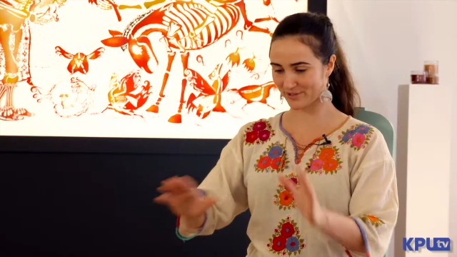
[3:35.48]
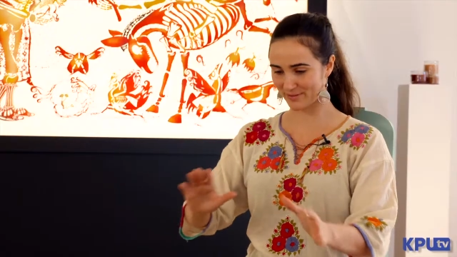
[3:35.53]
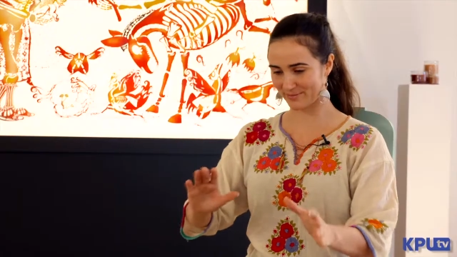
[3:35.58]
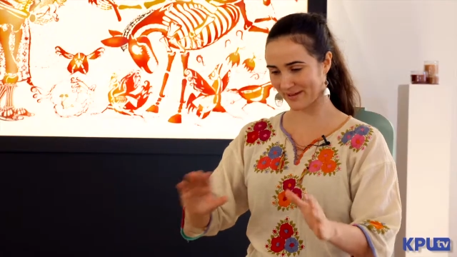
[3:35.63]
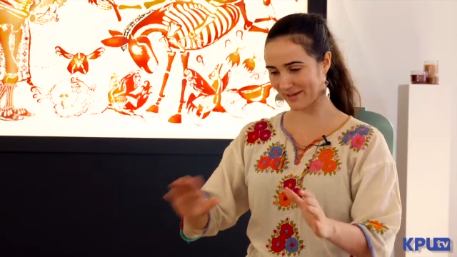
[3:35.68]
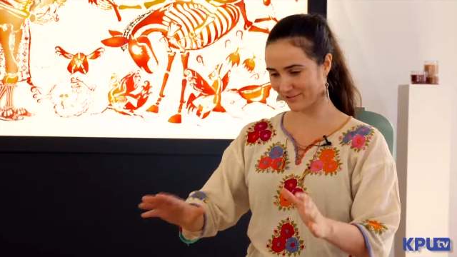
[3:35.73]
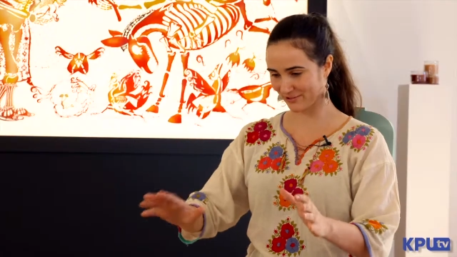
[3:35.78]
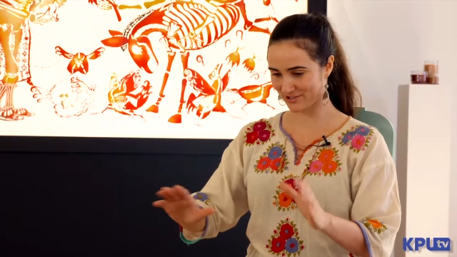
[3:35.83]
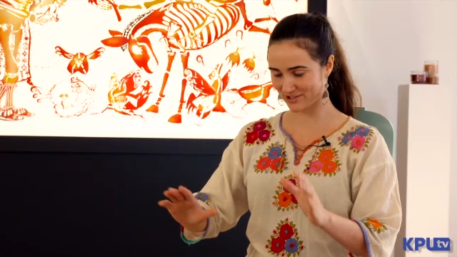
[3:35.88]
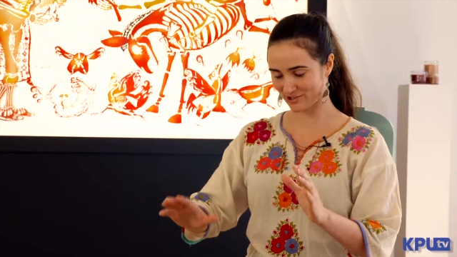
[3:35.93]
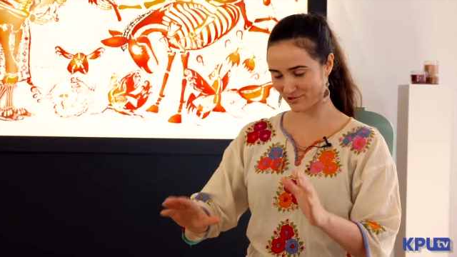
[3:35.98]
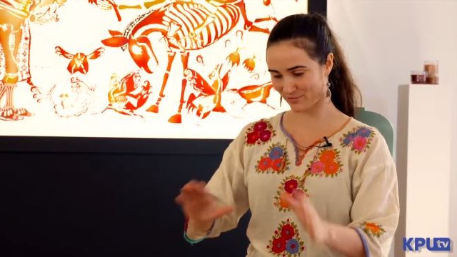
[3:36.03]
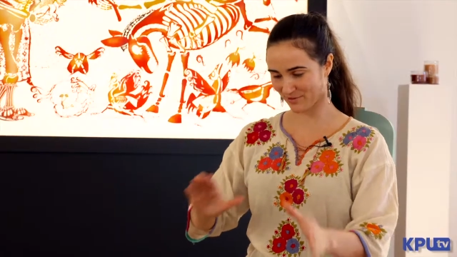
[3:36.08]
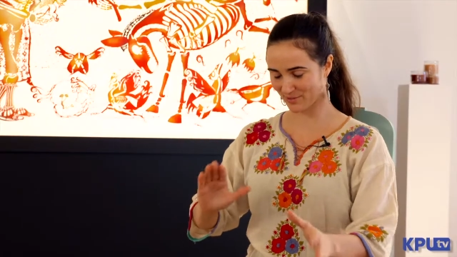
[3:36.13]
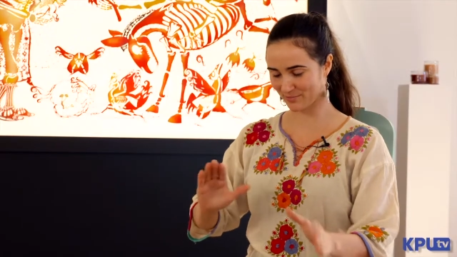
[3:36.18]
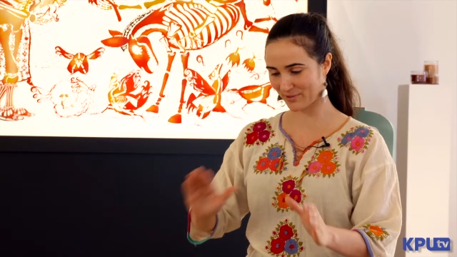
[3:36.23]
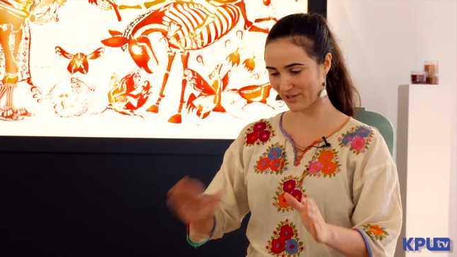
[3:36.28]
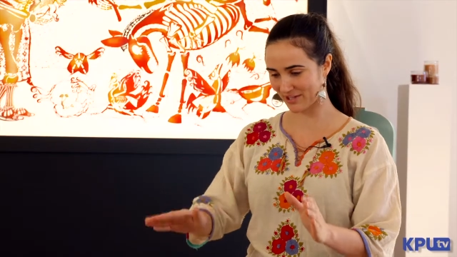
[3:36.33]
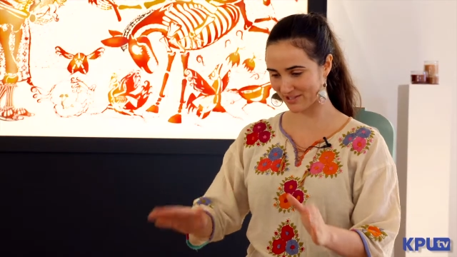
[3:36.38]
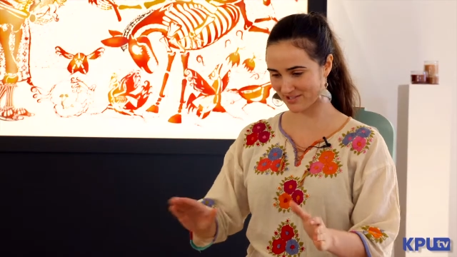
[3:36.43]
balanced with the
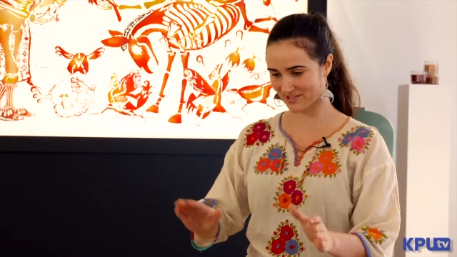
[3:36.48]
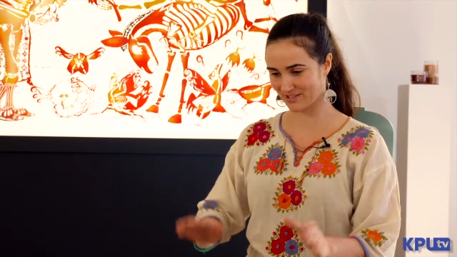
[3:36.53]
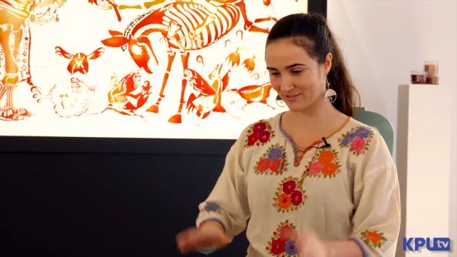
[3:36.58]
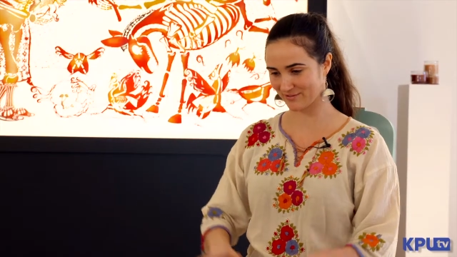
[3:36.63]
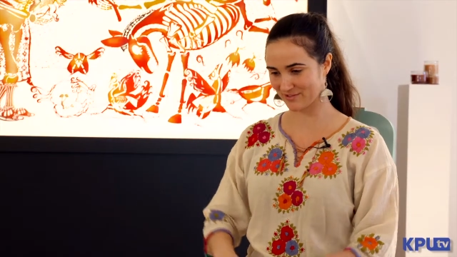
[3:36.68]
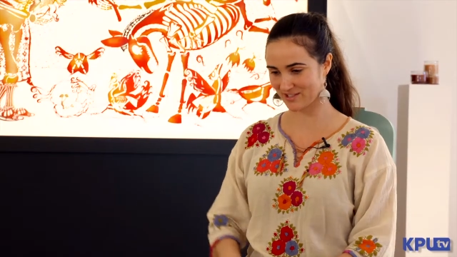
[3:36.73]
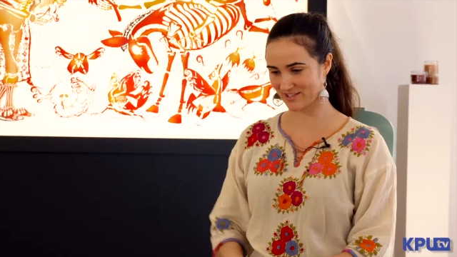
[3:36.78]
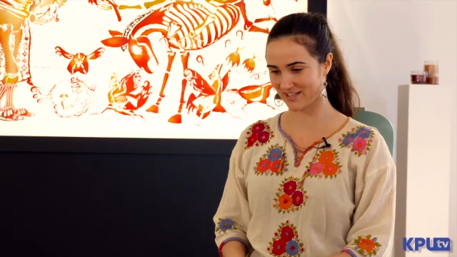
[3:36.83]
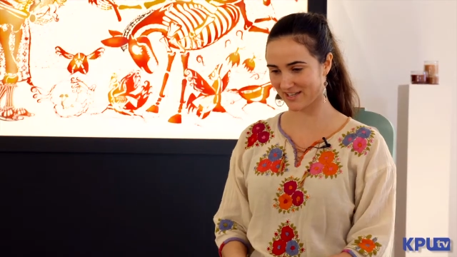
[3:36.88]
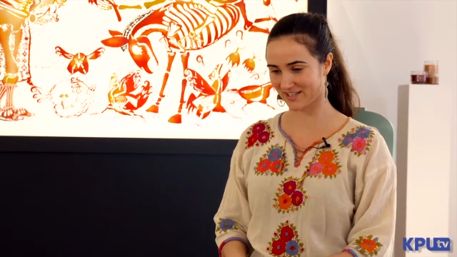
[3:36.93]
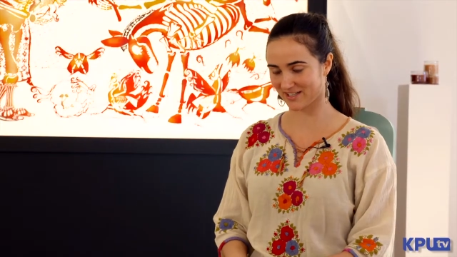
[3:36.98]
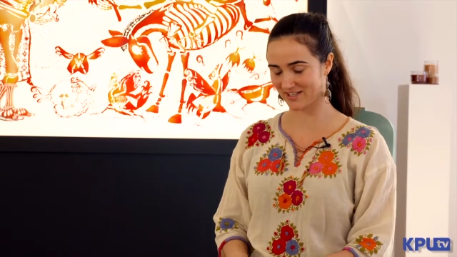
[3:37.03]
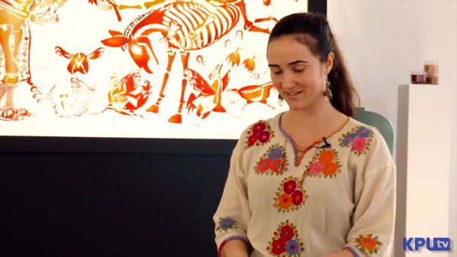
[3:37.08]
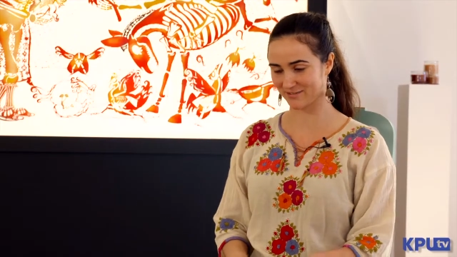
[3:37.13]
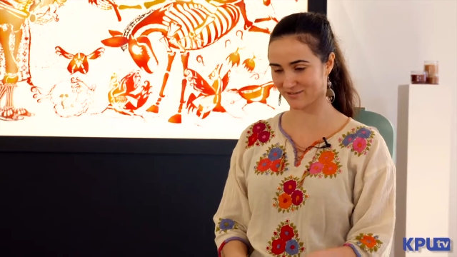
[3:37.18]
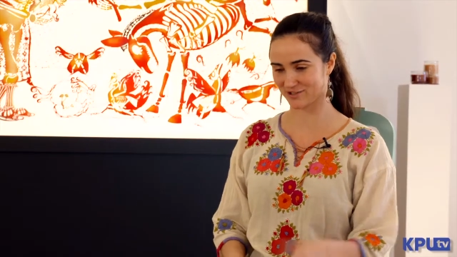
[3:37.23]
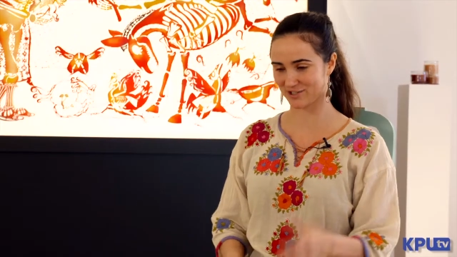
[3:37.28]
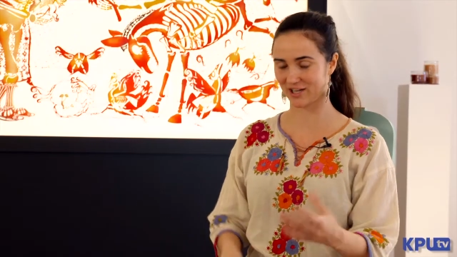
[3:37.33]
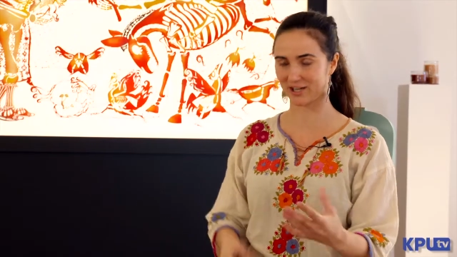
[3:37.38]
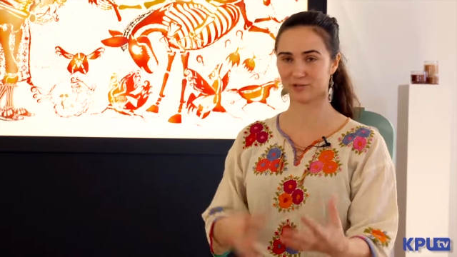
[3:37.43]
positives and
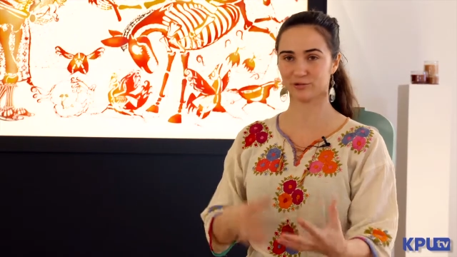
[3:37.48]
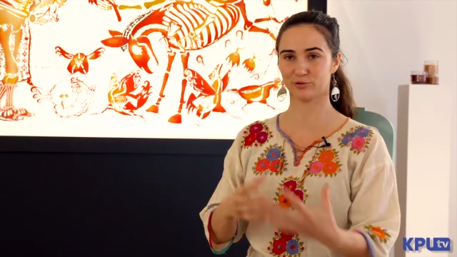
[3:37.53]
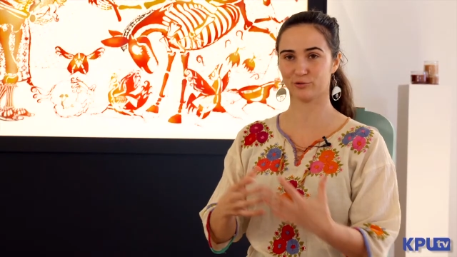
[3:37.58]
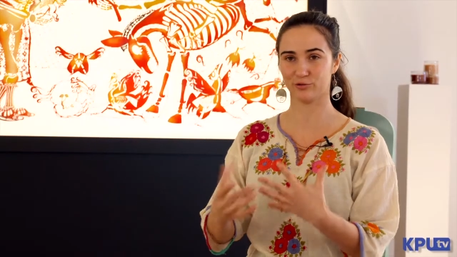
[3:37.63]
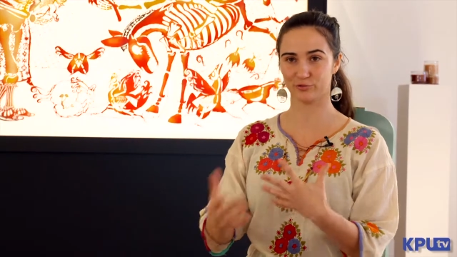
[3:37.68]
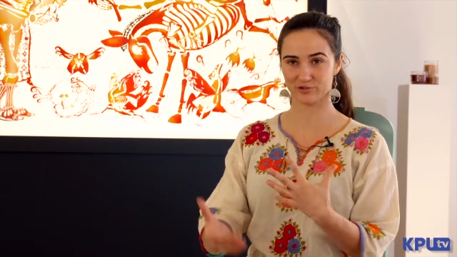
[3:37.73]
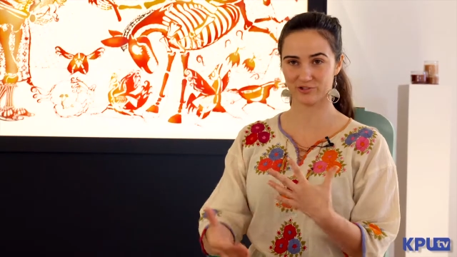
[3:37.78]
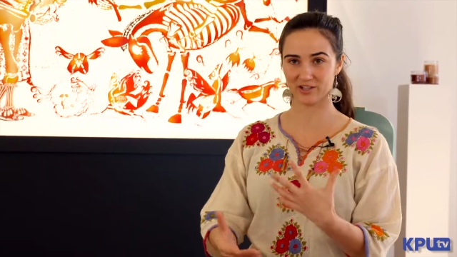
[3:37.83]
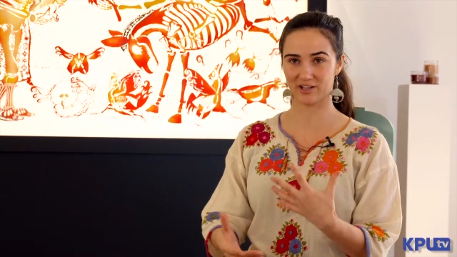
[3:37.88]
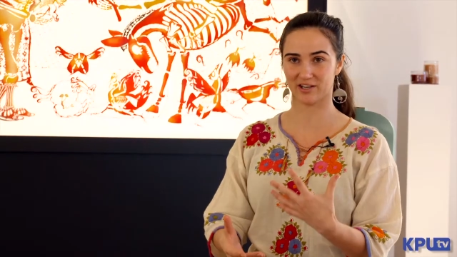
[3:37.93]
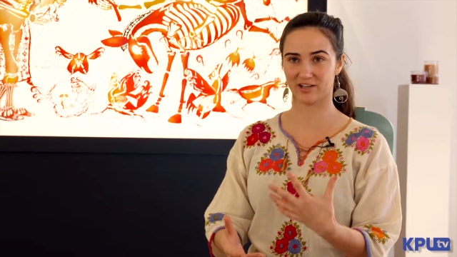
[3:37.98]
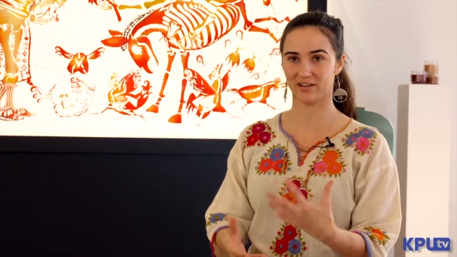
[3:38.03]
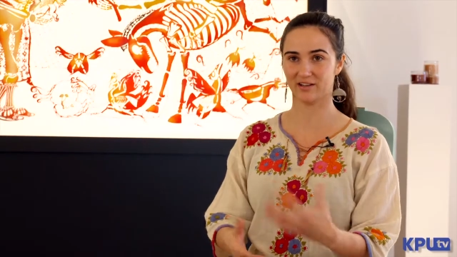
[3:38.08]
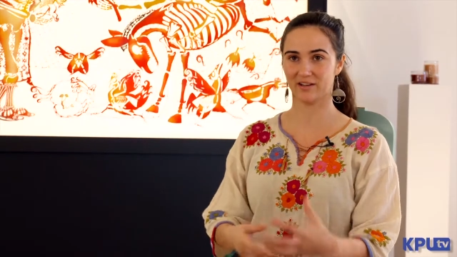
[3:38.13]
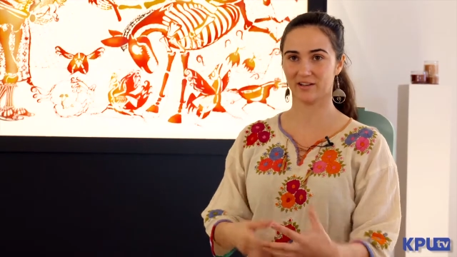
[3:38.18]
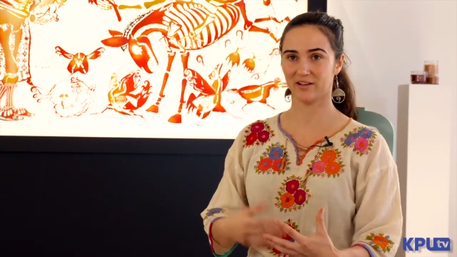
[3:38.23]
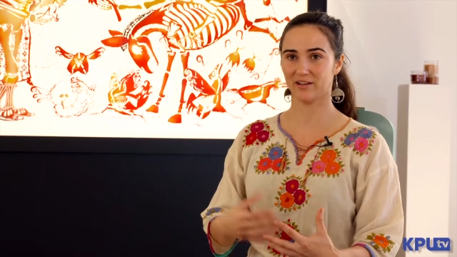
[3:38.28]
negatives, not losing